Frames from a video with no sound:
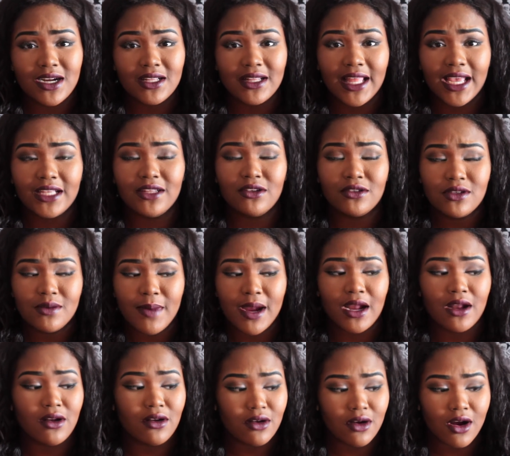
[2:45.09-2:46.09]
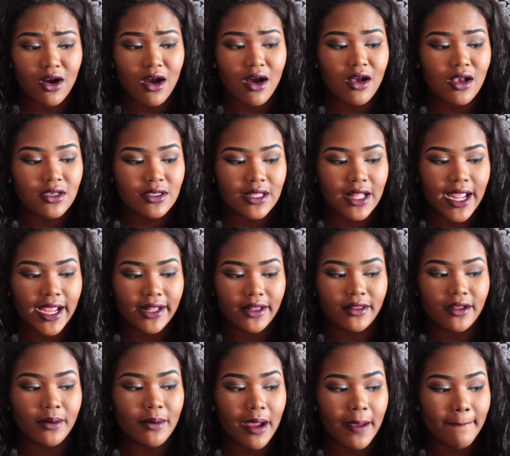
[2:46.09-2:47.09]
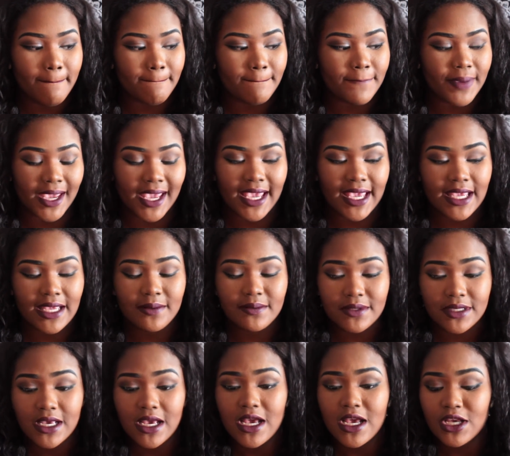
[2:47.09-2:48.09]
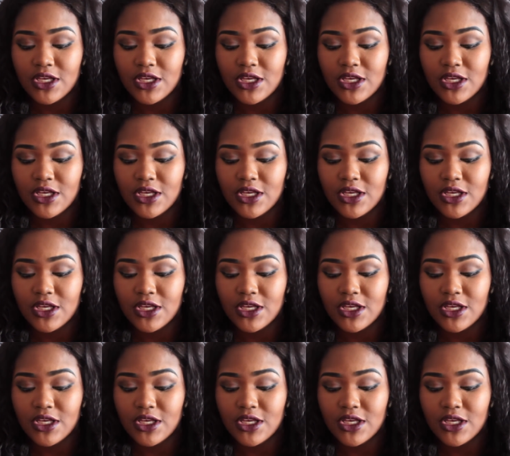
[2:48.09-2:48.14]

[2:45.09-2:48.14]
Like, those are my girls. Like, they're my babes.